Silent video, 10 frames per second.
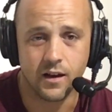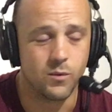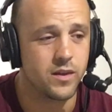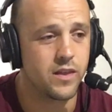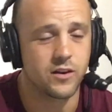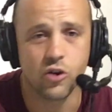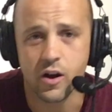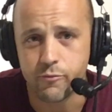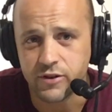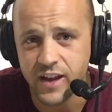Whether they're
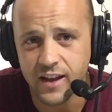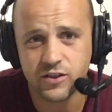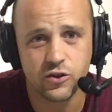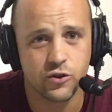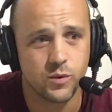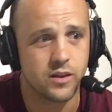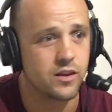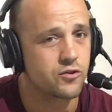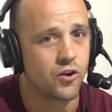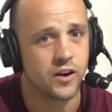trying to protect you, whether
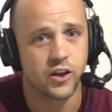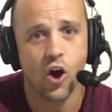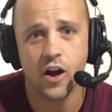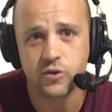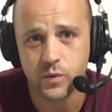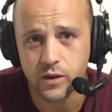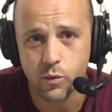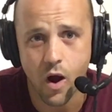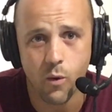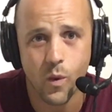they're trying to guide you in the
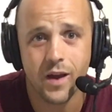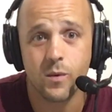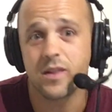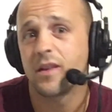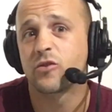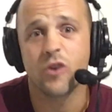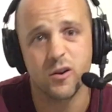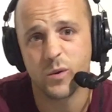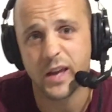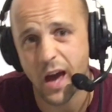right way, whether they're
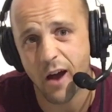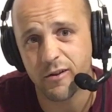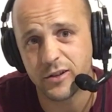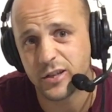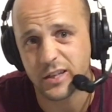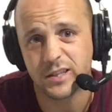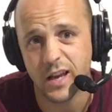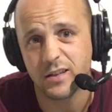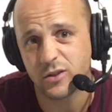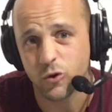trying to encourage
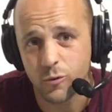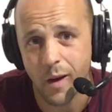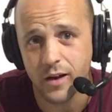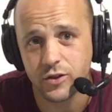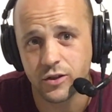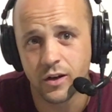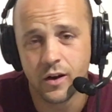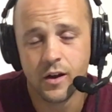success too much,